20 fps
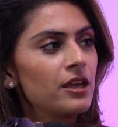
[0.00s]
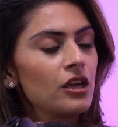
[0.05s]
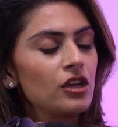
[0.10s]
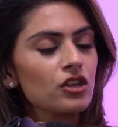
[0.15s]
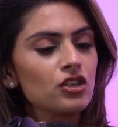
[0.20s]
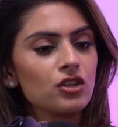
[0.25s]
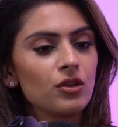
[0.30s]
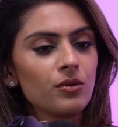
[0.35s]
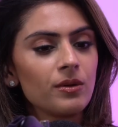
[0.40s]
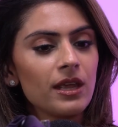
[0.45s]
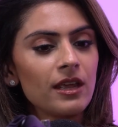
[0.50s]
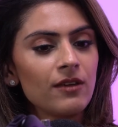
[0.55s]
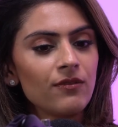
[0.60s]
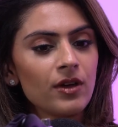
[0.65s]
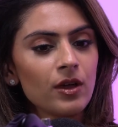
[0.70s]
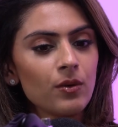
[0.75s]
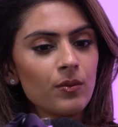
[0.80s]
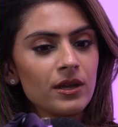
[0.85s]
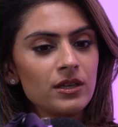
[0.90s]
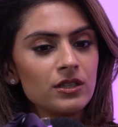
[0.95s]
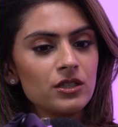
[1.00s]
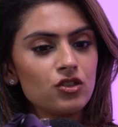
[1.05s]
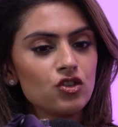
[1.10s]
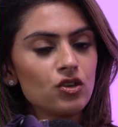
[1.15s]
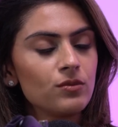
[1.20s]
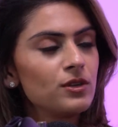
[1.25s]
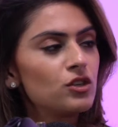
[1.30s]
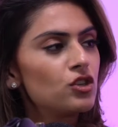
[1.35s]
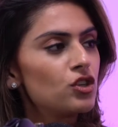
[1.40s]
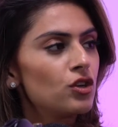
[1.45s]
So if I went to
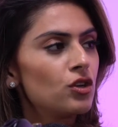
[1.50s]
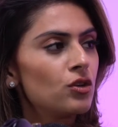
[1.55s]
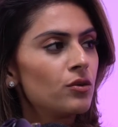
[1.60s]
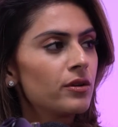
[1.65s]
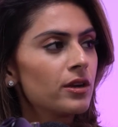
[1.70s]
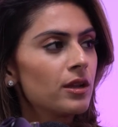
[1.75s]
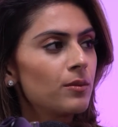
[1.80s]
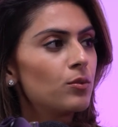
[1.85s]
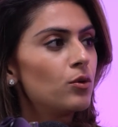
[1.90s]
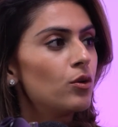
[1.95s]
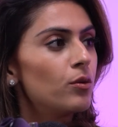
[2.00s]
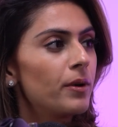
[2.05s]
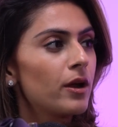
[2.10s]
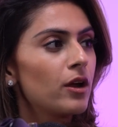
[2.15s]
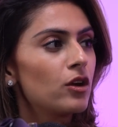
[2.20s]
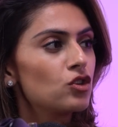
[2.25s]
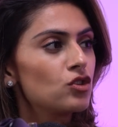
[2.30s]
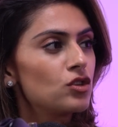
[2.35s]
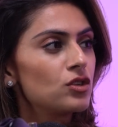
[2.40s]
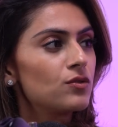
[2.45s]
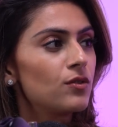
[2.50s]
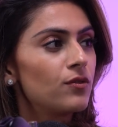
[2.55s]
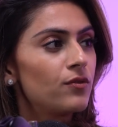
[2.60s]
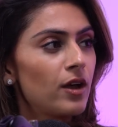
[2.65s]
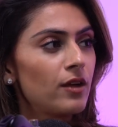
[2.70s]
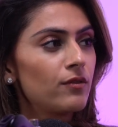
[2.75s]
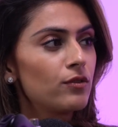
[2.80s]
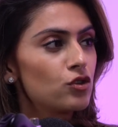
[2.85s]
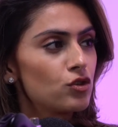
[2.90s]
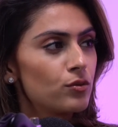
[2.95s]
Jimmy Choo and I bought a pair of shoes for
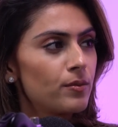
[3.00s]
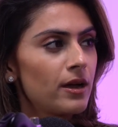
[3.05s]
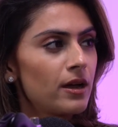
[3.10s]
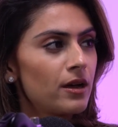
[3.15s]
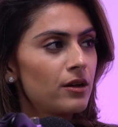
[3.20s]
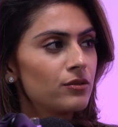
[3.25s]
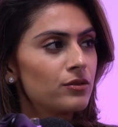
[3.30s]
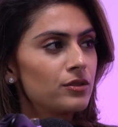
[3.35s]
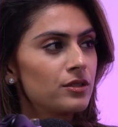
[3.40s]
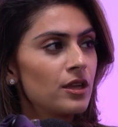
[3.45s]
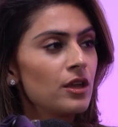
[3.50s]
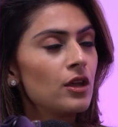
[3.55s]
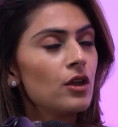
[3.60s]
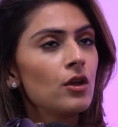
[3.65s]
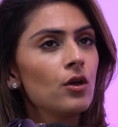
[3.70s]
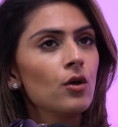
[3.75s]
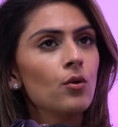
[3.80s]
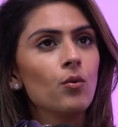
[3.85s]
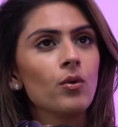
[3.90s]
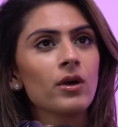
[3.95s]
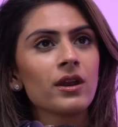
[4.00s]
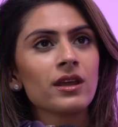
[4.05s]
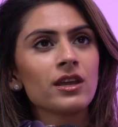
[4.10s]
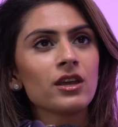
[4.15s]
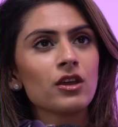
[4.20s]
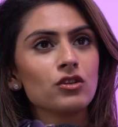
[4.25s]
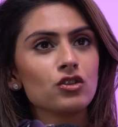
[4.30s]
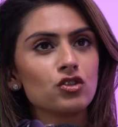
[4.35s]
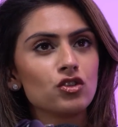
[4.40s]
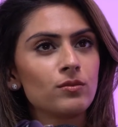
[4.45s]
500 pounds, when I
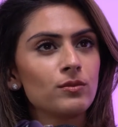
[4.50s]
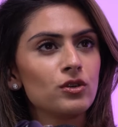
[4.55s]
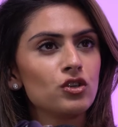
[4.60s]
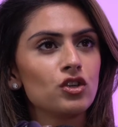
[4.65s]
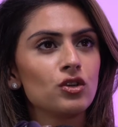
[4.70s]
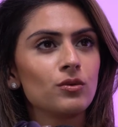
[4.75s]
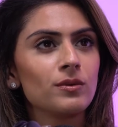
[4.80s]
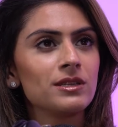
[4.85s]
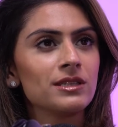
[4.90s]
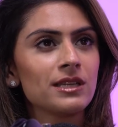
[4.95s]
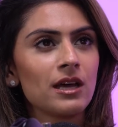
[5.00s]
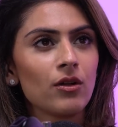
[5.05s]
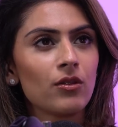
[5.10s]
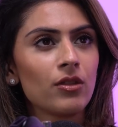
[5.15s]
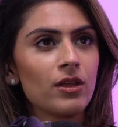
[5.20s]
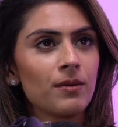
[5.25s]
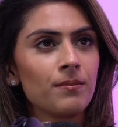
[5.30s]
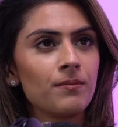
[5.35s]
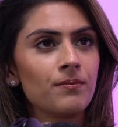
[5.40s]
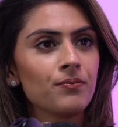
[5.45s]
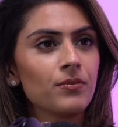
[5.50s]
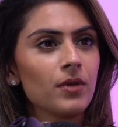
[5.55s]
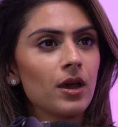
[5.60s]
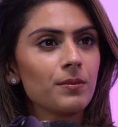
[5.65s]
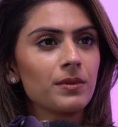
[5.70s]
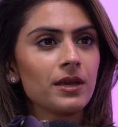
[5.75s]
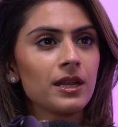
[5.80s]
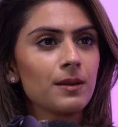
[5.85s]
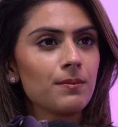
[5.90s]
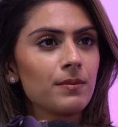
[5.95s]
go to Jimmy Choo and tell them
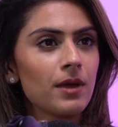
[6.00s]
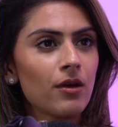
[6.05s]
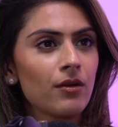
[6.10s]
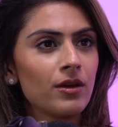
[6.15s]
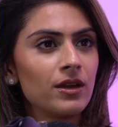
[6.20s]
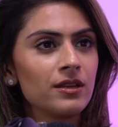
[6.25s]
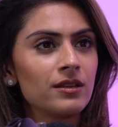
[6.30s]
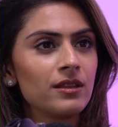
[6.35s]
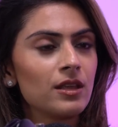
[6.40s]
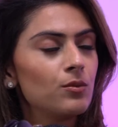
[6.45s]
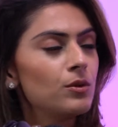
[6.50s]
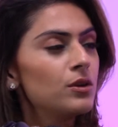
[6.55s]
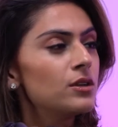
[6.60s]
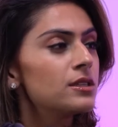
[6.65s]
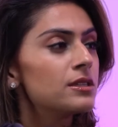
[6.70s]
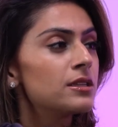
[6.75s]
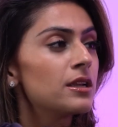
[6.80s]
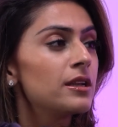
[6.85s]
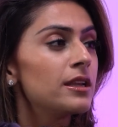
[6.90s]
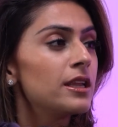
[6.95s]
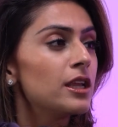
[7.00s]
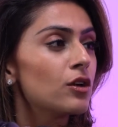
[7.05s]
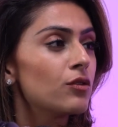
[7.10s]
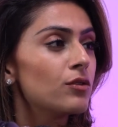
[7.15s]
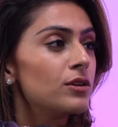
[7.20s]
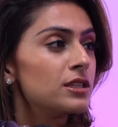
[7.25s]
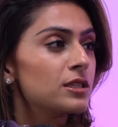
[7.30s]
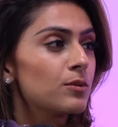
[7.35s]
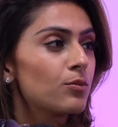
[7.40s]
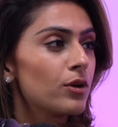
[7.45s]
I'm getting married, they wouldn't suddenly
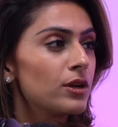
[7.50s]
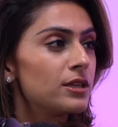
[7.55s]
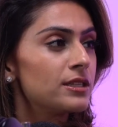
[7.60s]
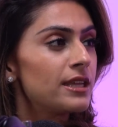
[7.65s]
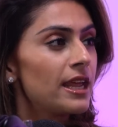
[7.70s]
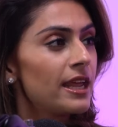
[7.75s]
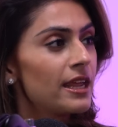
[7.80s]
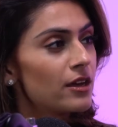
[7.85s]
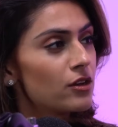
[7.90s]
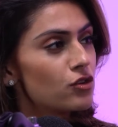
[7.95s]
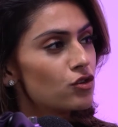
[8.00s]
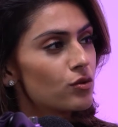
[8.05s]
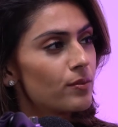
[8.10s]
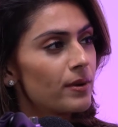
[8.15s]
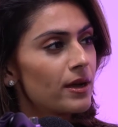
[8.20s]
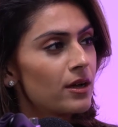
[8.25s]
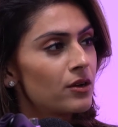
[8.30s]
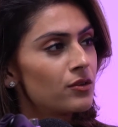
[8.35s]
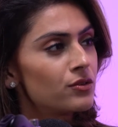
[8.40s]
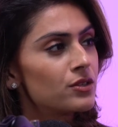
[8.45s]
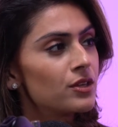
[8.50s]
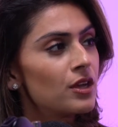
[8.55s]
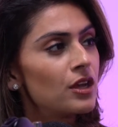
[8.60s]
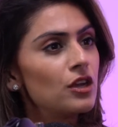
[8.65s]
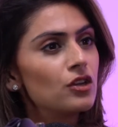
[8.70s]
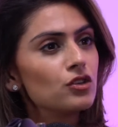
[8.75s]
increase the price to 800 pounds.